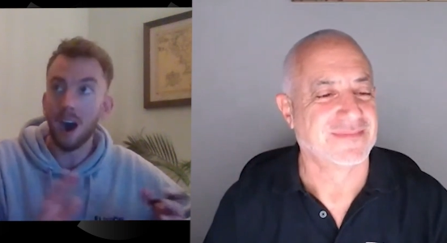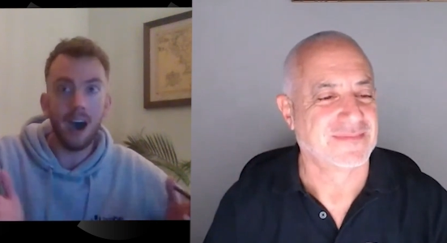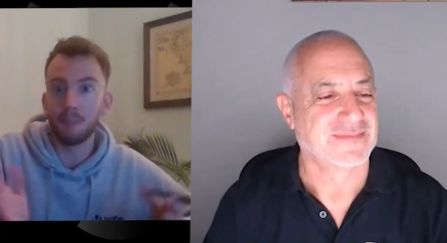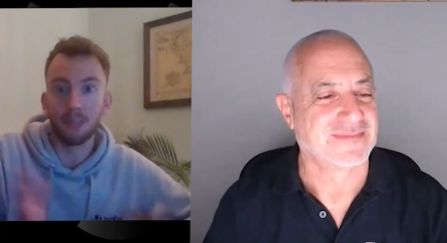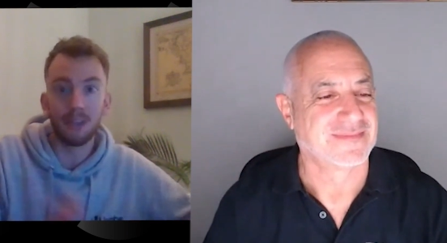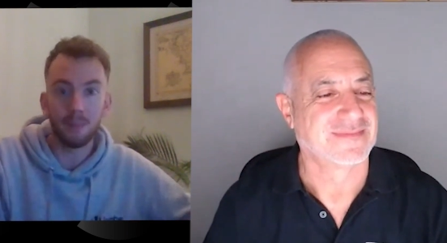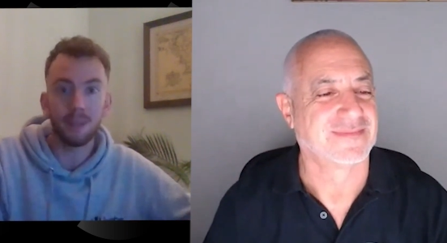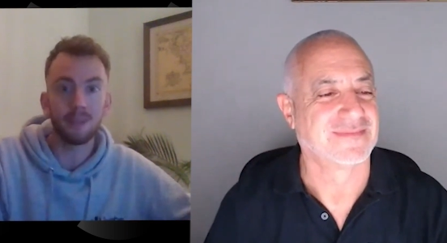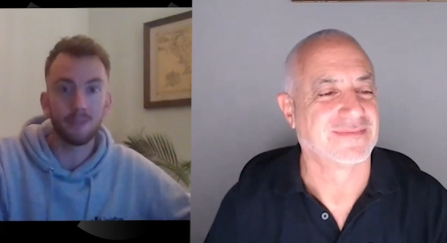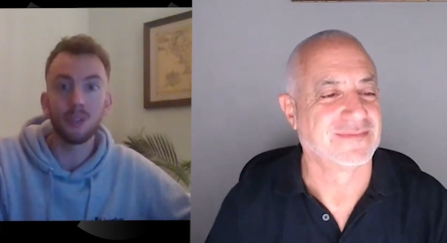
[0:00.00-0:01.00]
Speaker 1: I'm a, I'm
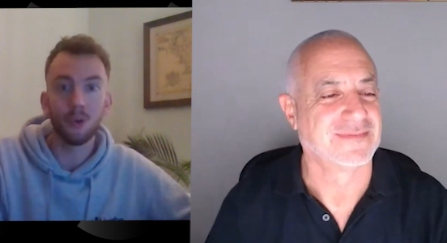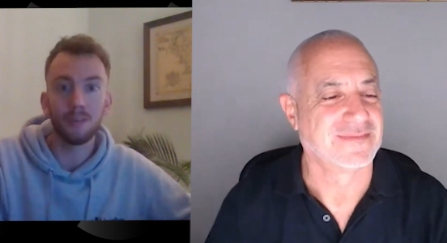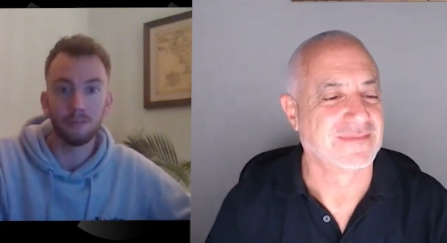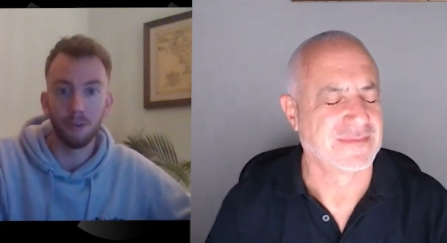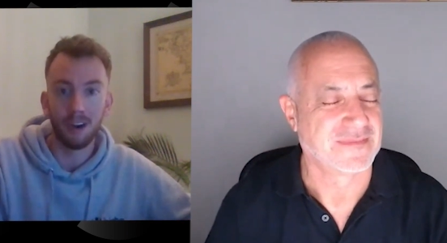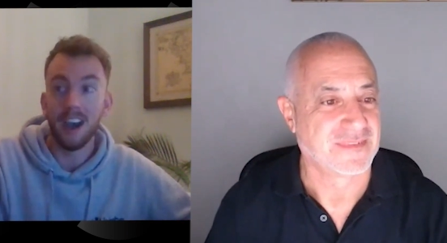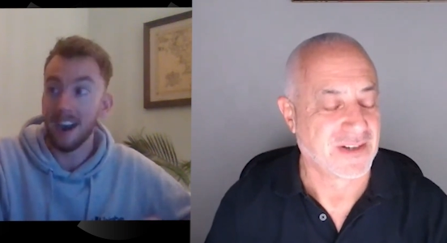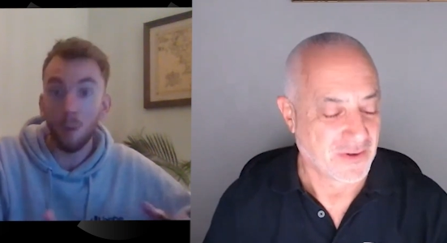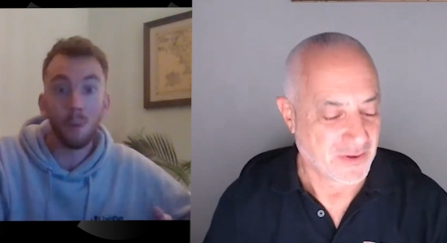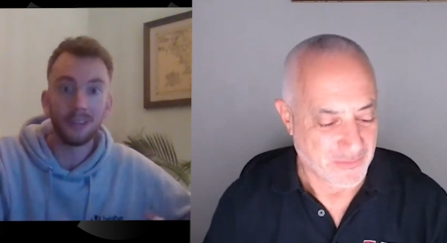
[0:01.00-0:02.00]
a sucker for it and
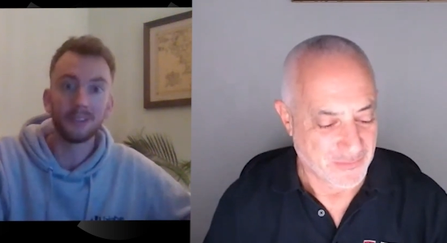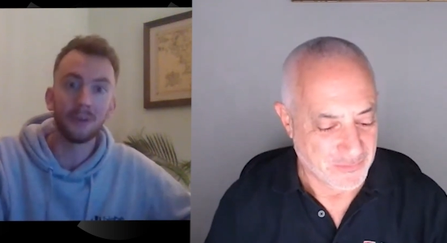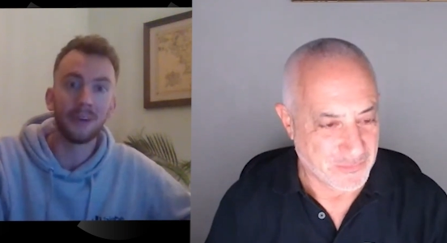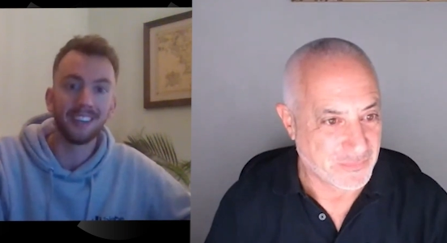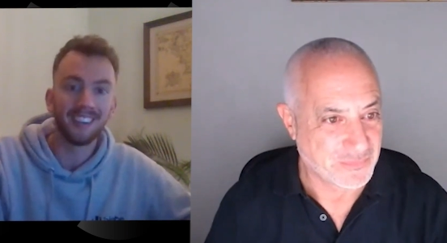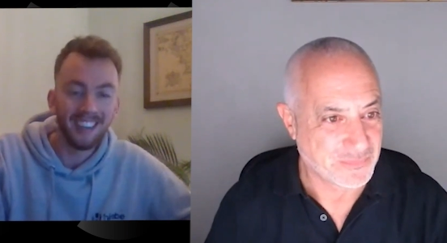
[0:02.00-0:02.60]
I will do it.